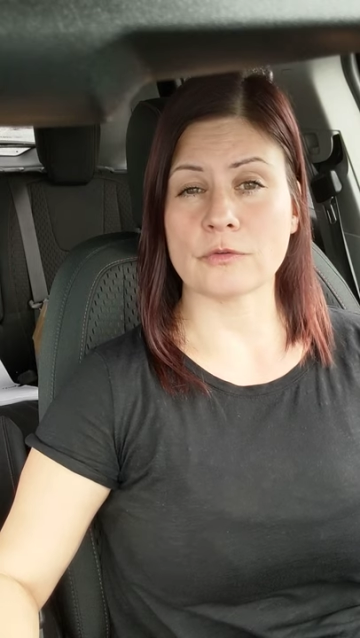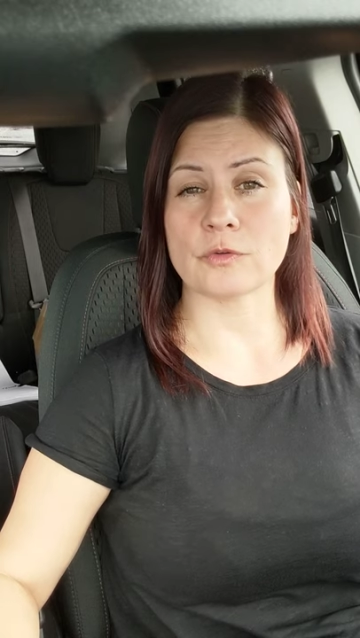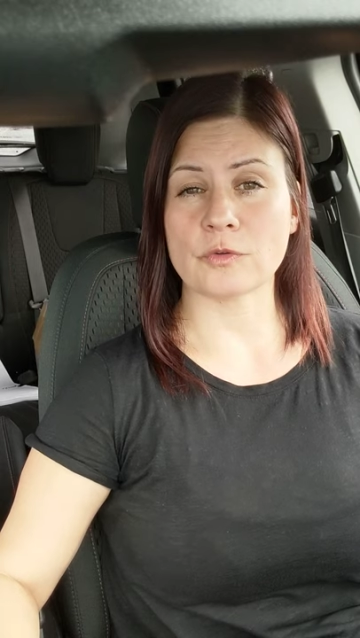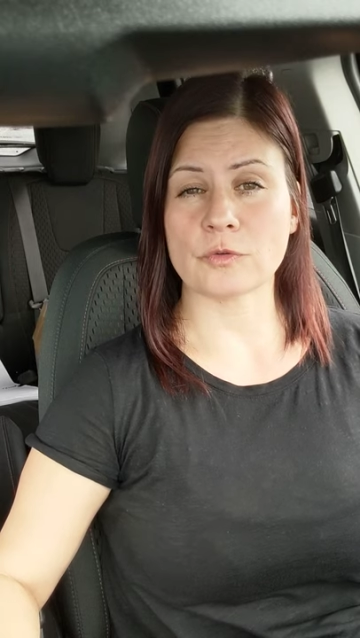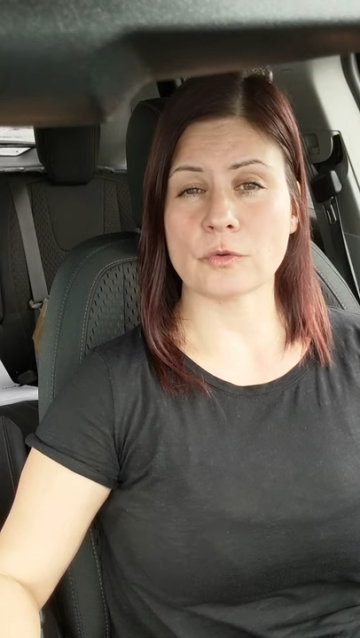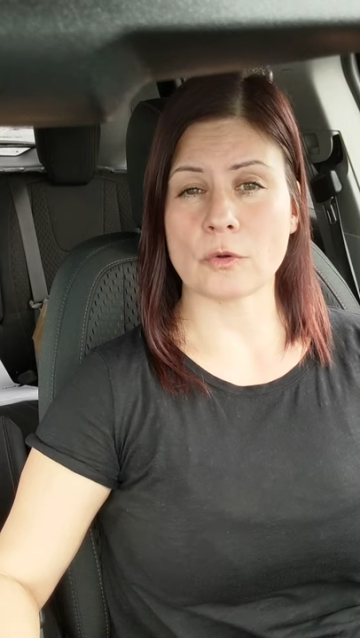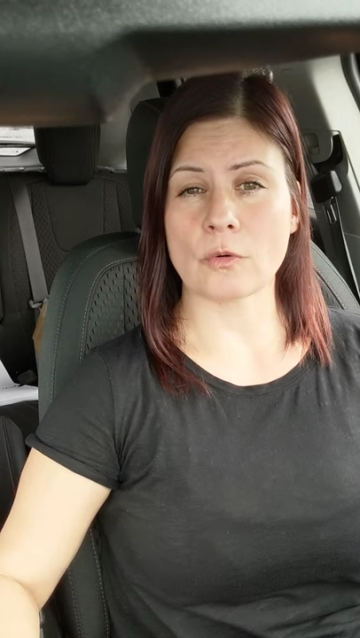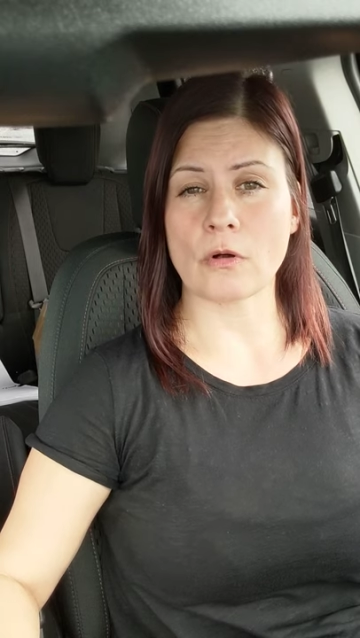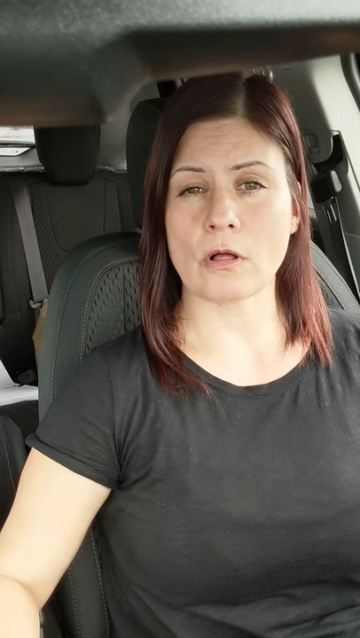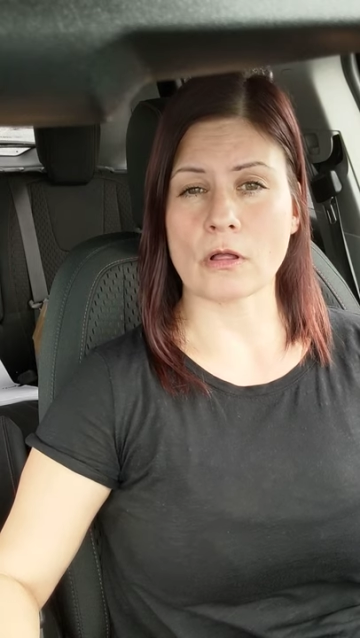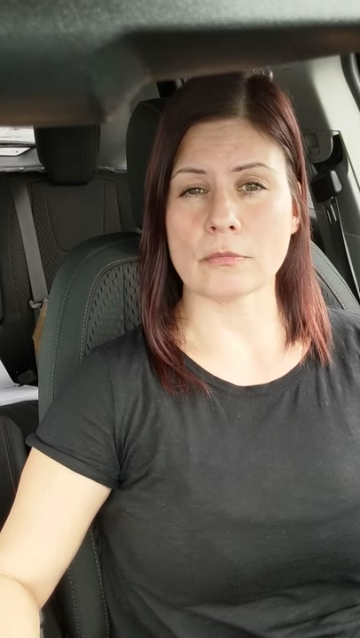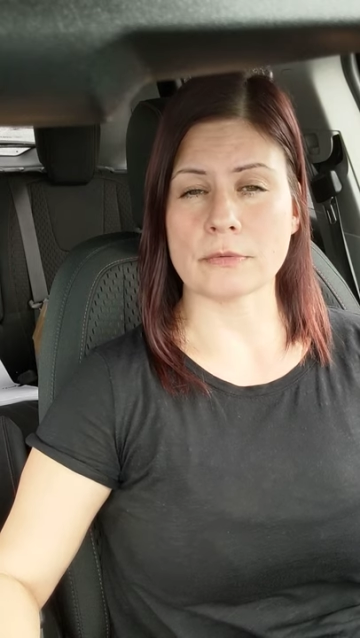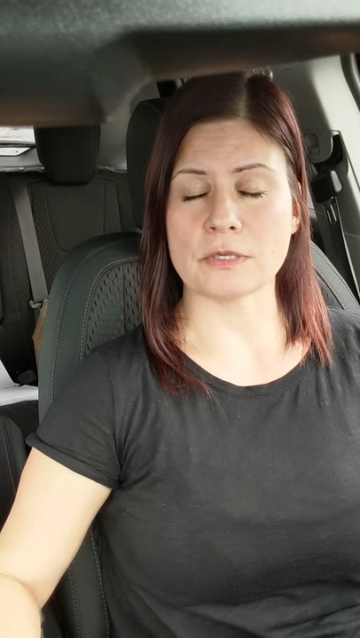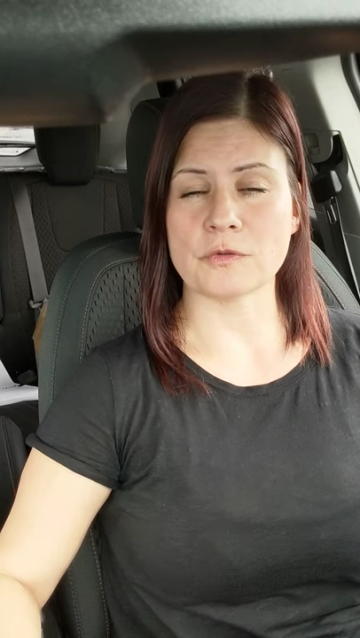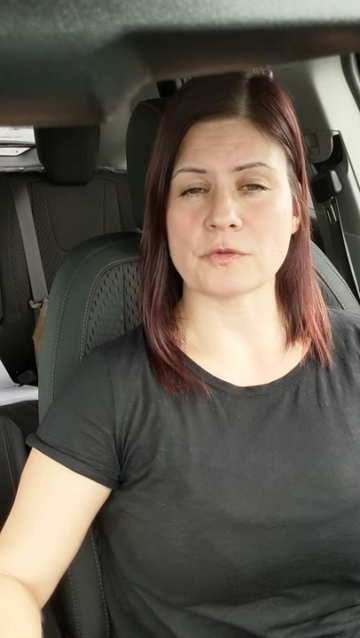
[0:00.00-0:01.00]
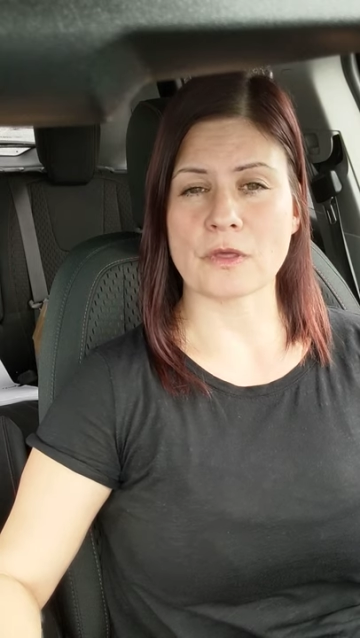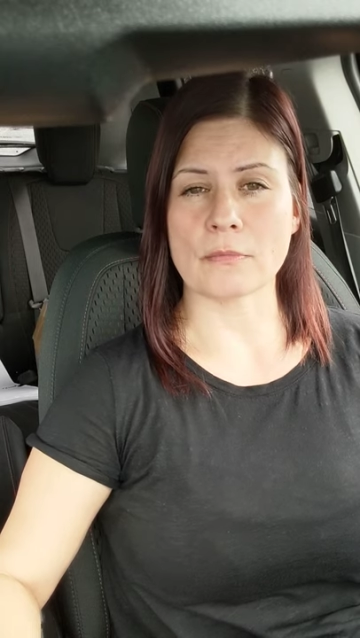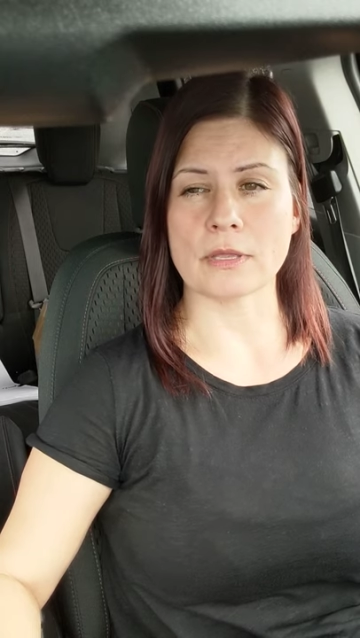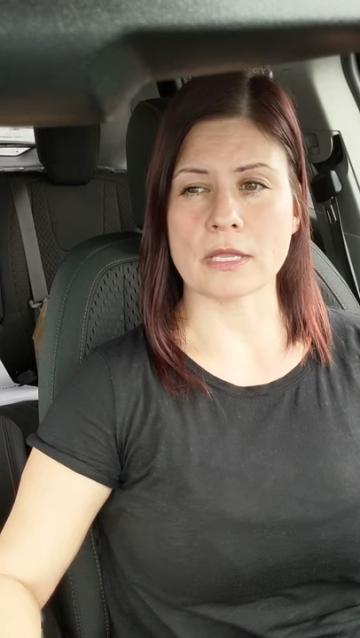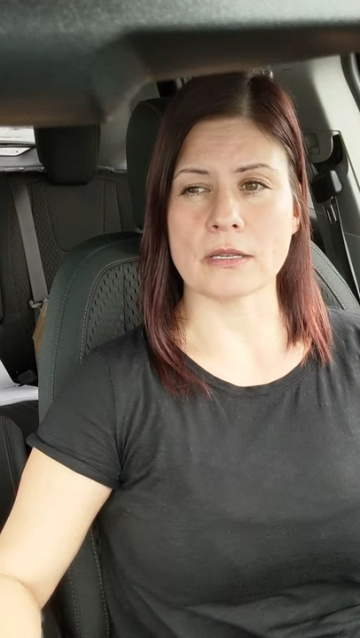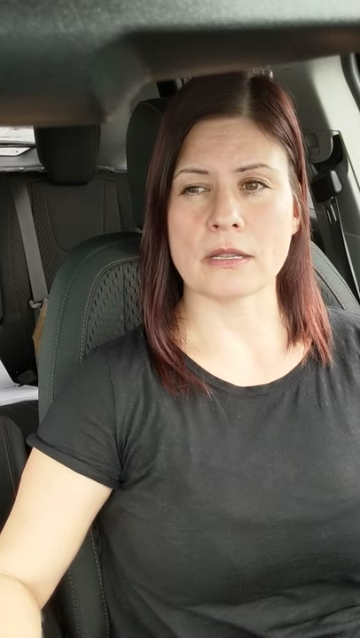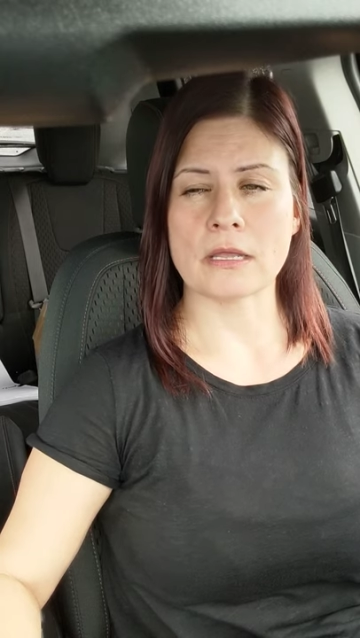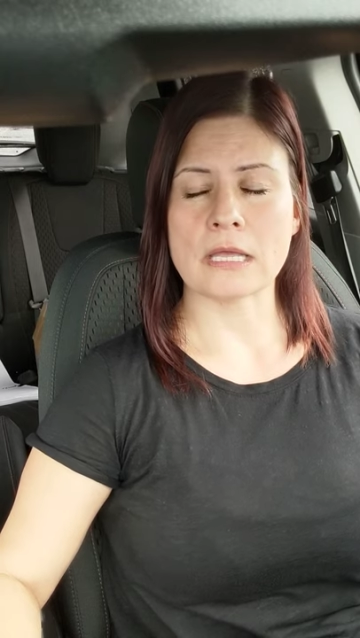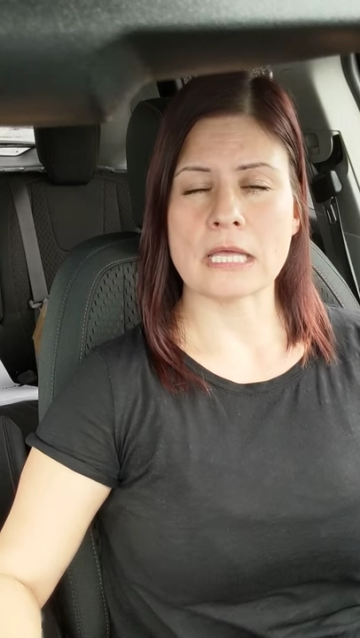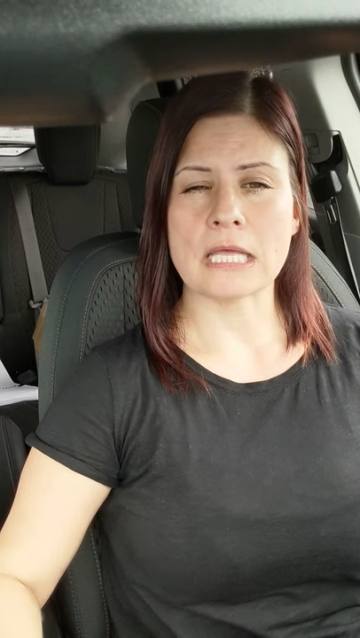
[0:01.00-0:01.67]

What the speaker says: to Snoqualmie Summit